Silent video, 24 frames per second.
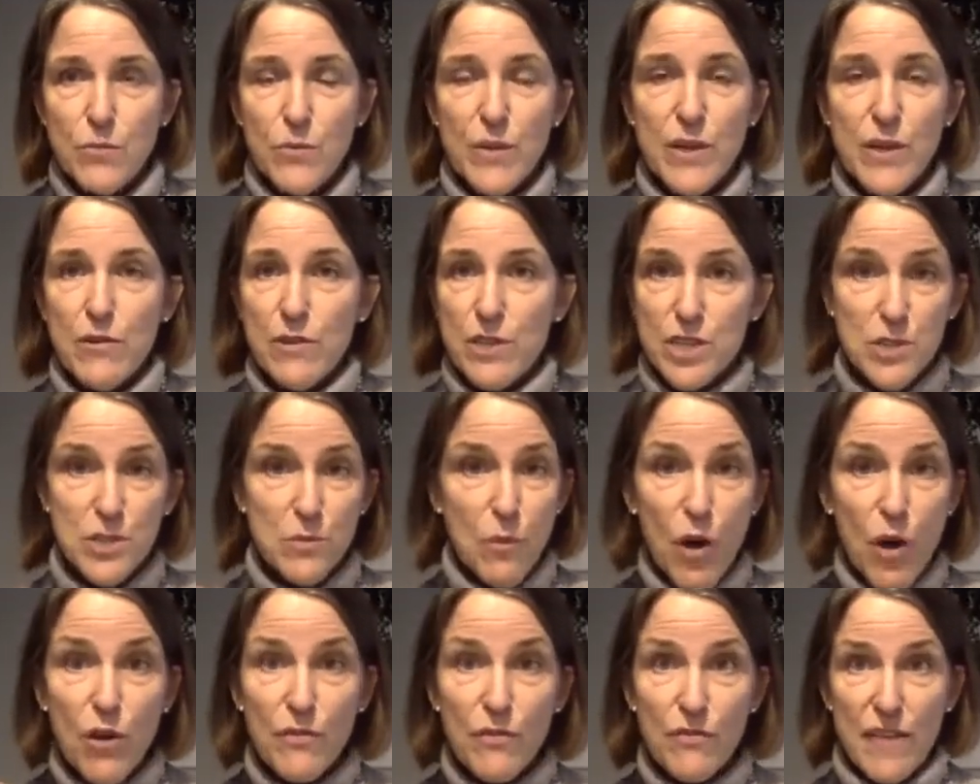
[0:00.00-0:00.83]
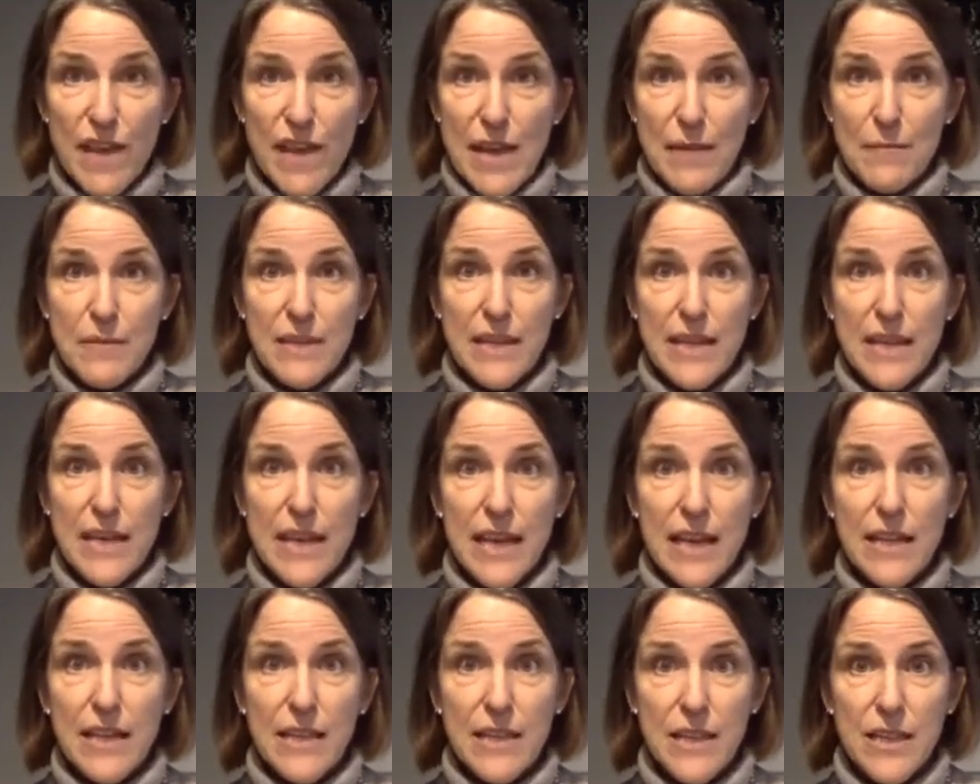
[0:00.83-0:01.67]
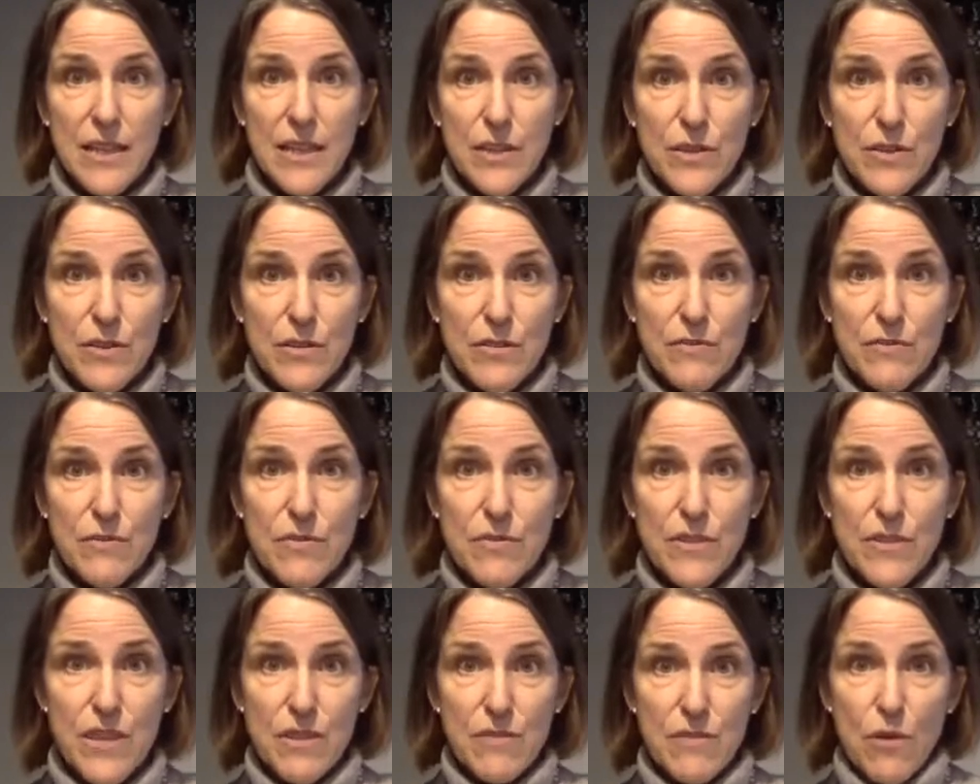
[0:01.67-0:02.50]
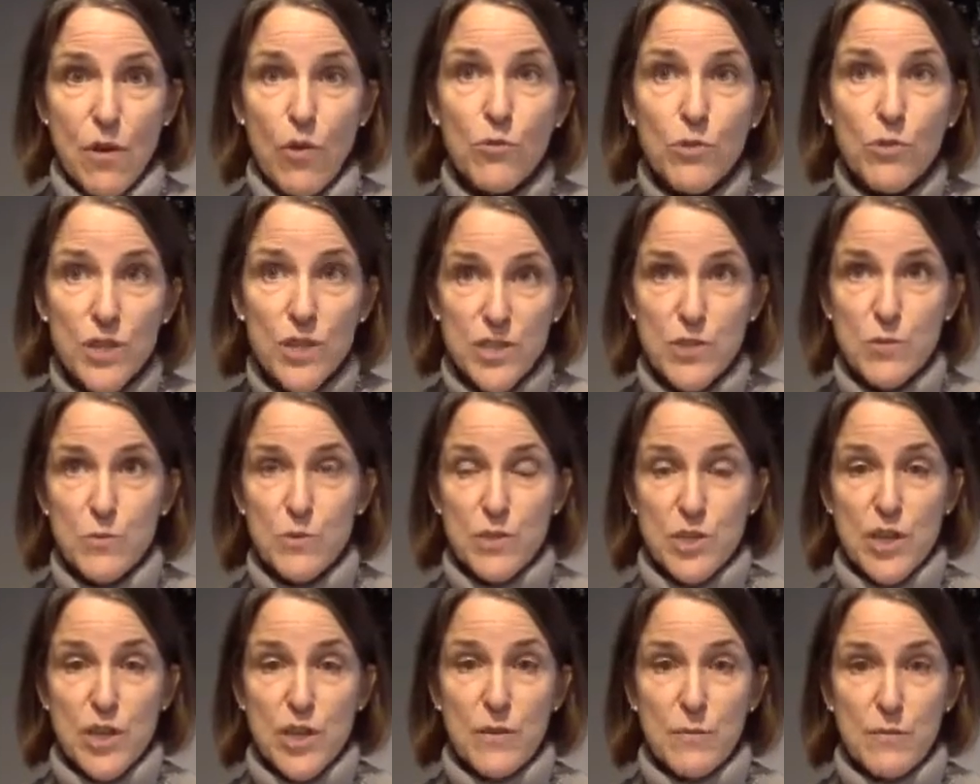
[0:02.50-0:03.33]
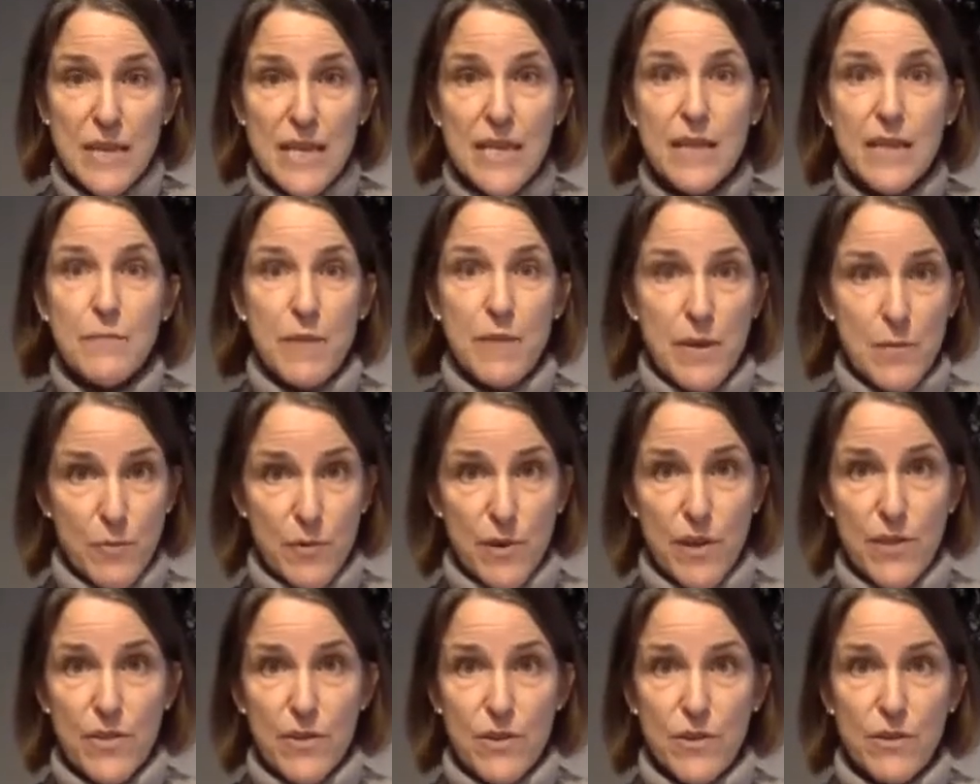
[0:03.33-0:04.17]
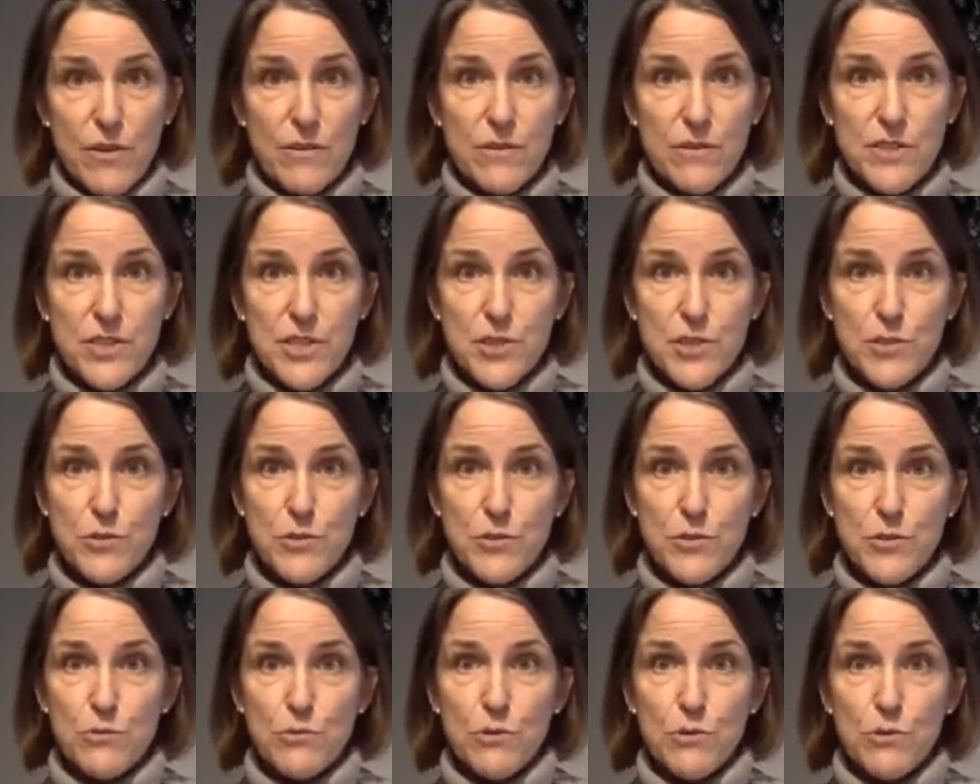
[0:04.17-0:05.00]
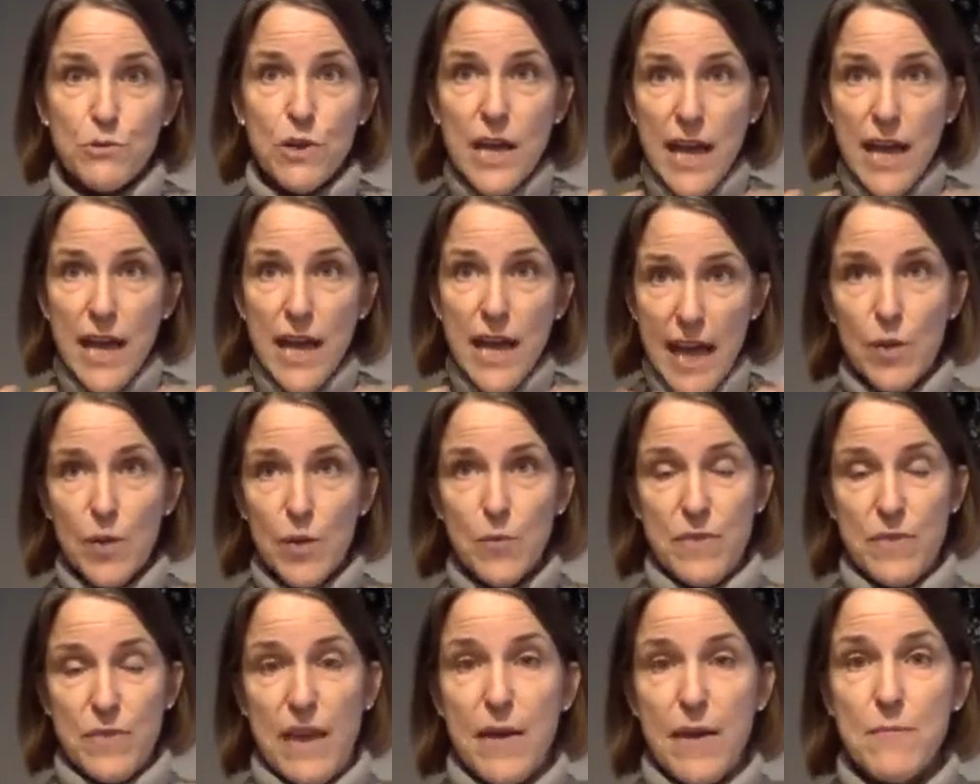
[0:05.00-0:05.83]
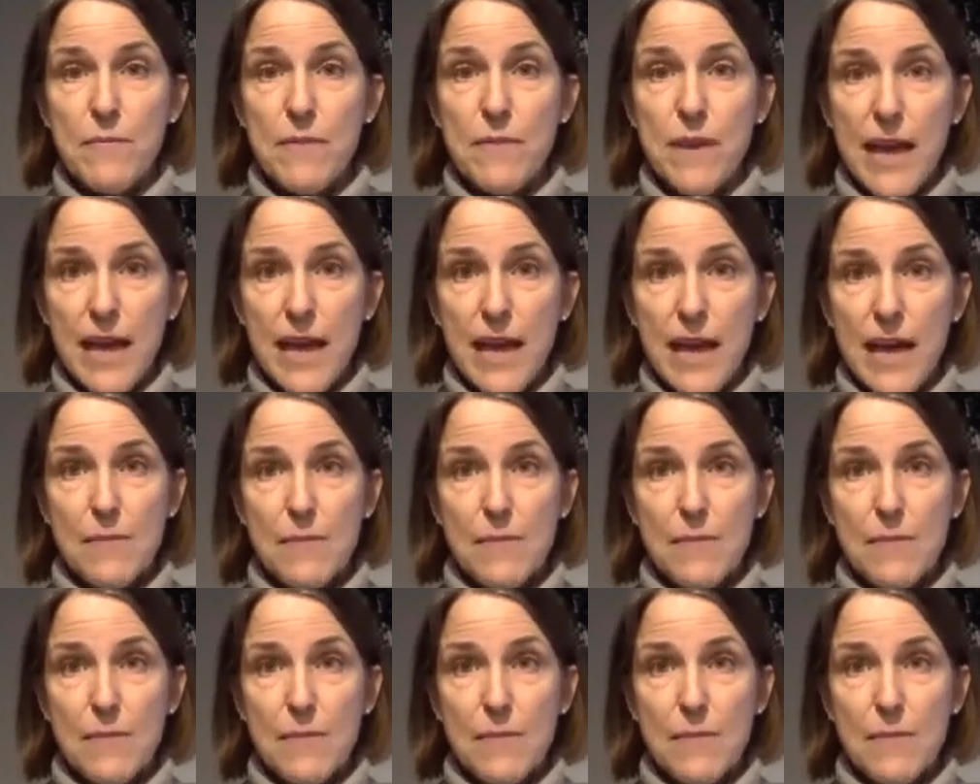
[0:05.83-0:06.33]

We are a small family, and the onus was on me and my brother to help them.